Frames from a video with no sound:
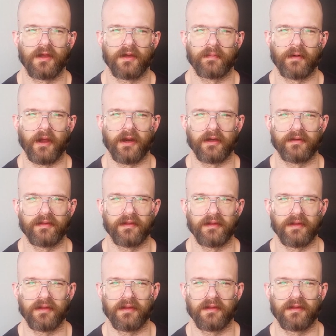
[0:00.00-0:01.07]
a product
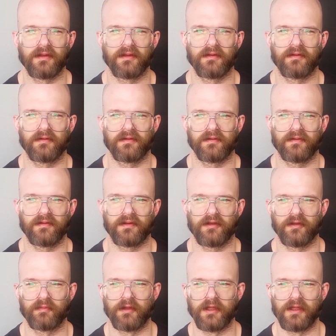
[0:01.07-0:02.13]
that
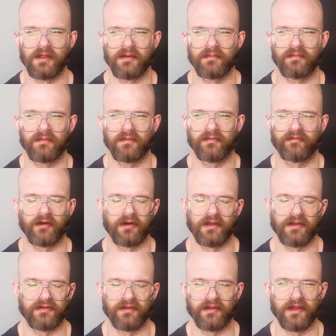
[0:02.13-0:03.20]
could be very
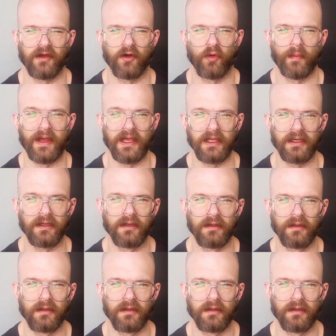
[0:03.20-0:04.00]
easily homemade.